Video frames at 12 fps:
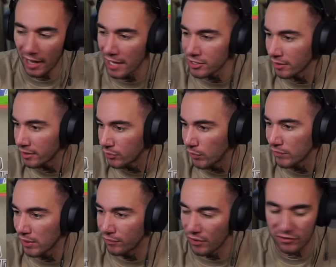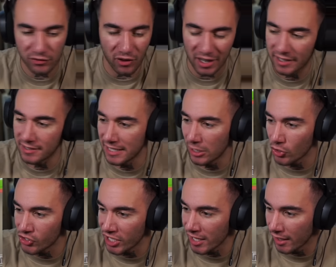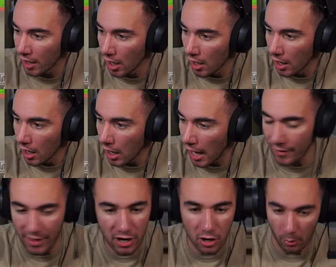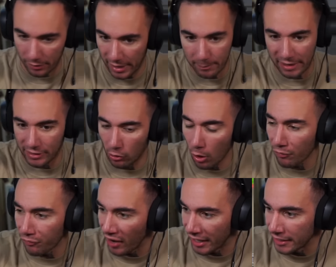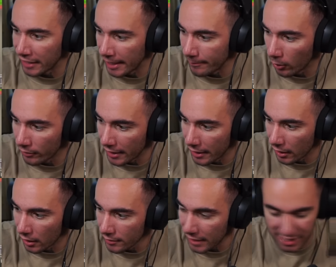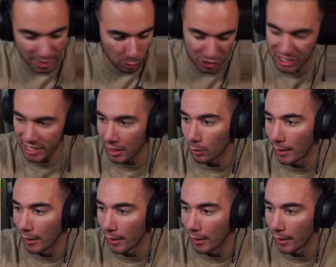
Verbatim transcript: 9's on its 55th fucking DLC, and they are, they made their own fucking game over here. They said we're sick of